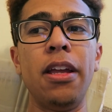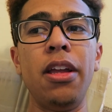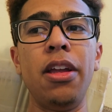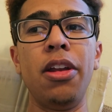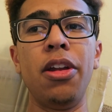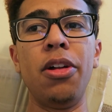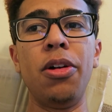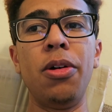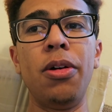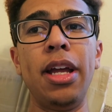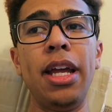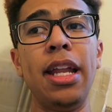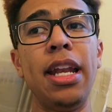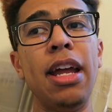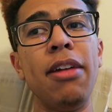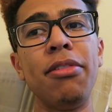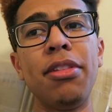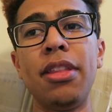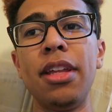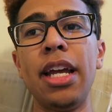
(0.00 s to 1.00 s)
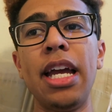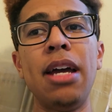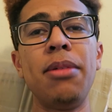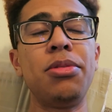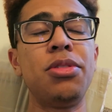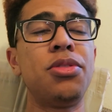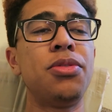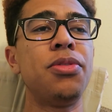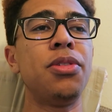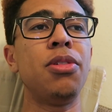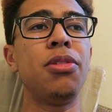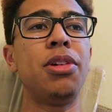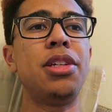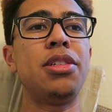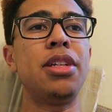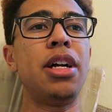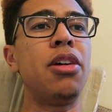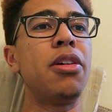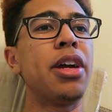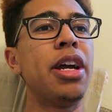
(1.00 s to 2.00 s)
You know, and everything happens for a
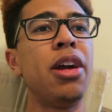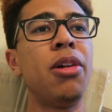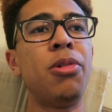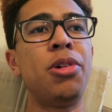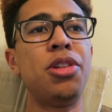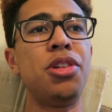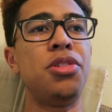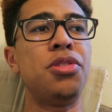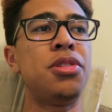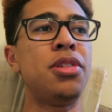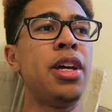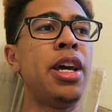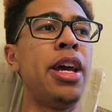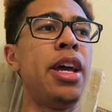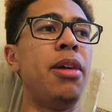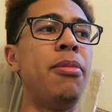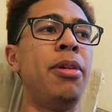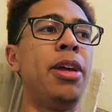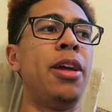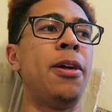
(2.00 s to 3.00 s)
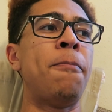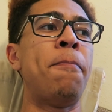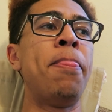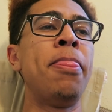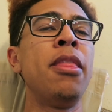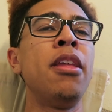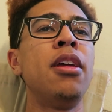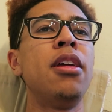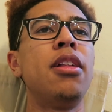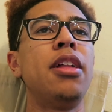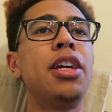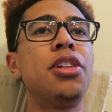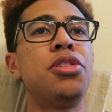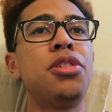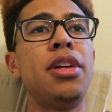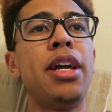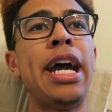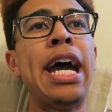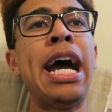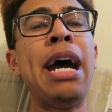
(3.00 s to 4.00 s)
reason. I don't care what you say, man. Like,
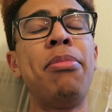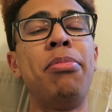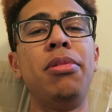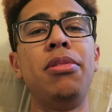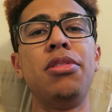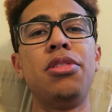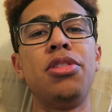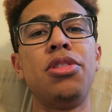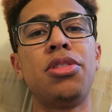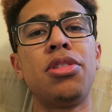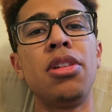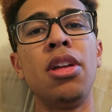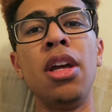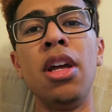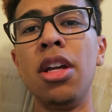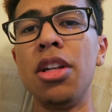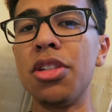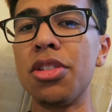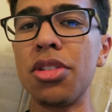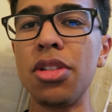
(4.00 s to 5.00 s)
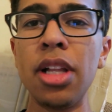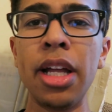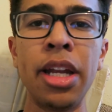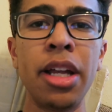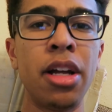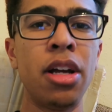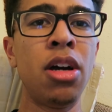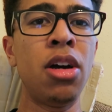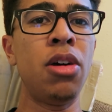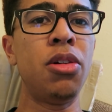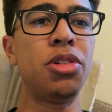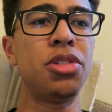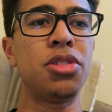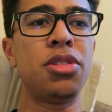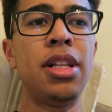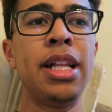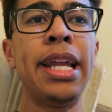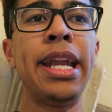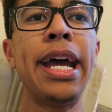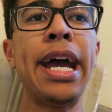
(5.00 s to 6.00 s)
shit happens. Just let it go.
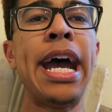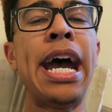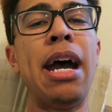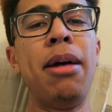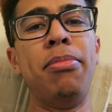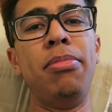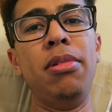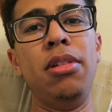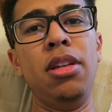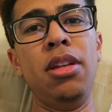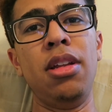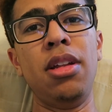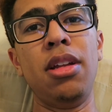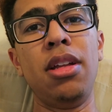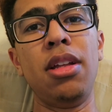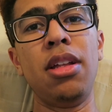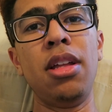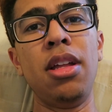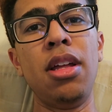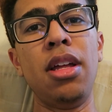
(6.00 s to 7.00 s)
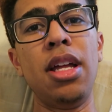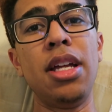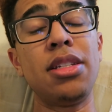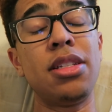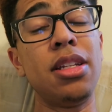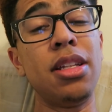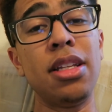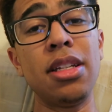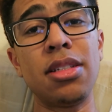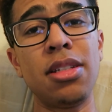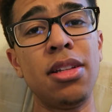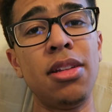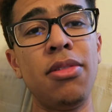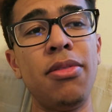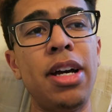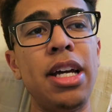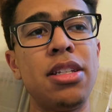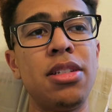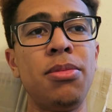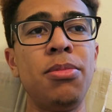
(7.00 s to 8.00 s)
Just let it happen. That's the
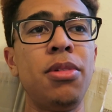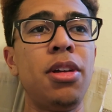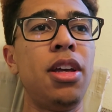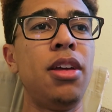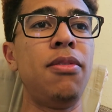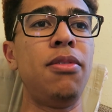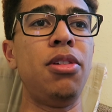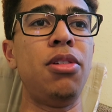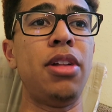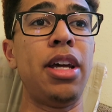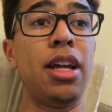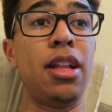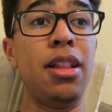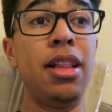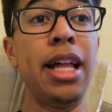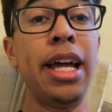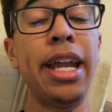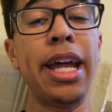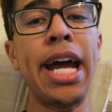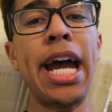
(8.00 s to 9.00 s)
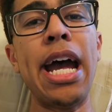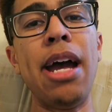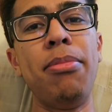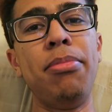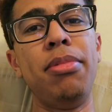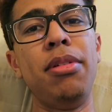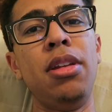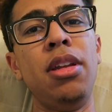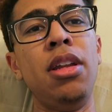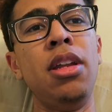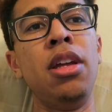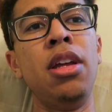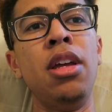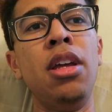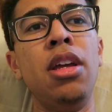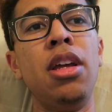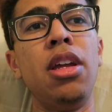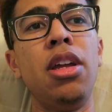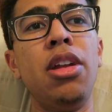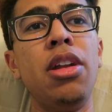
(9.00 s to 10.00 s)
advice I'm gonna give you. Like, let it happen.
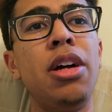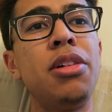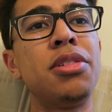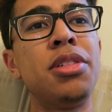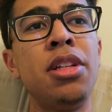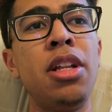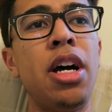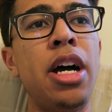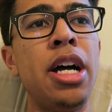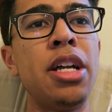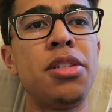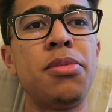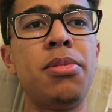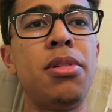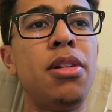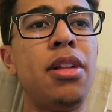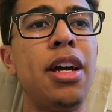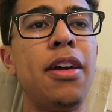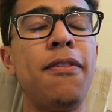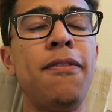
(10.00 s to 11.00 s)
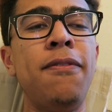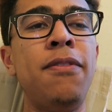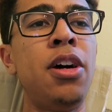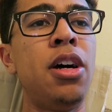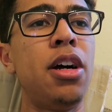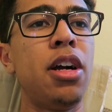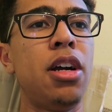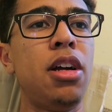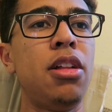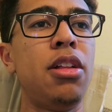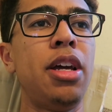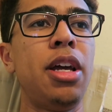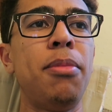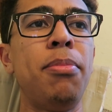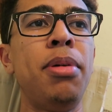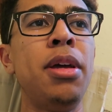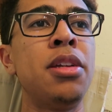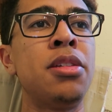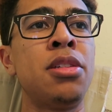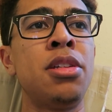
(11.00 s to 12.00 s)
You know, I was in the hospital, like, fuck,
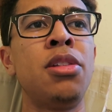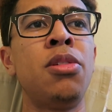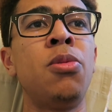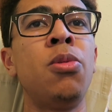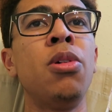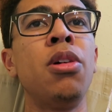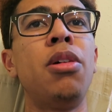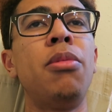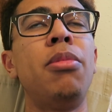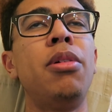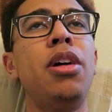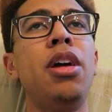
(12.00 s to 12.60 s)
like, piss of the world.